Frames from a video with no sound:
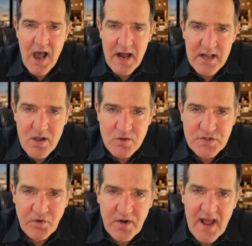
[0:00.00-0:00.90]

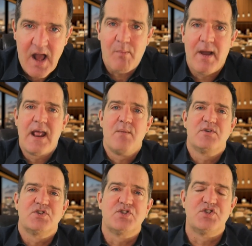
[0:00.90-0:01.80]
Adios for now. My
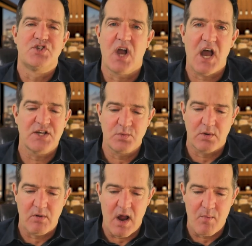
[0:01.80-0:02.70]
name is
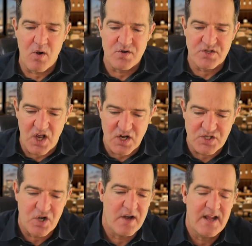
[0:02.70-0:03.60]
Joshua Roberts,
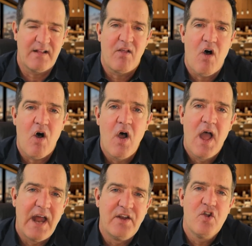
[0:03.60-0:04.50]
attorney at
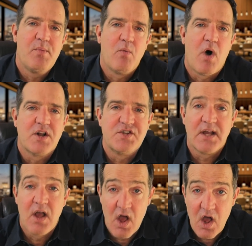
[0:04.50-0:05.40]
law, and you've been
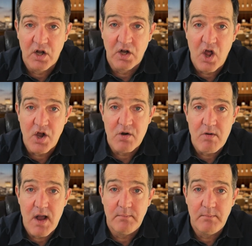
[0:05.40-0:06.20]
watching Lawyer